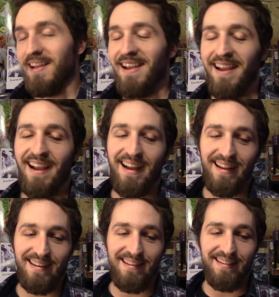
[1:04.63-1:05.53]

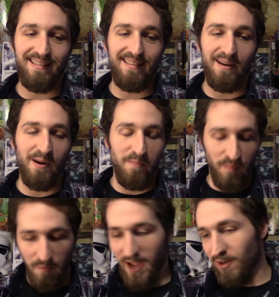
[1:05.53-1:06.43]
And the
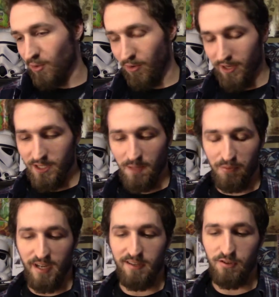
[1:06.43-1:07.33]
Mandalorian, the
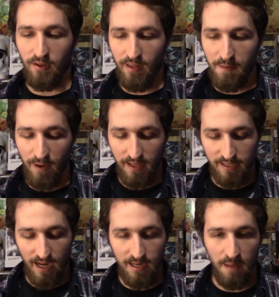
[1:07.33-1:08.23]
Protectors, are led by this
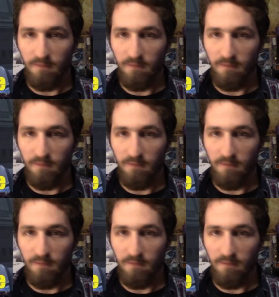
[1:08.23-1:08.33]
guy named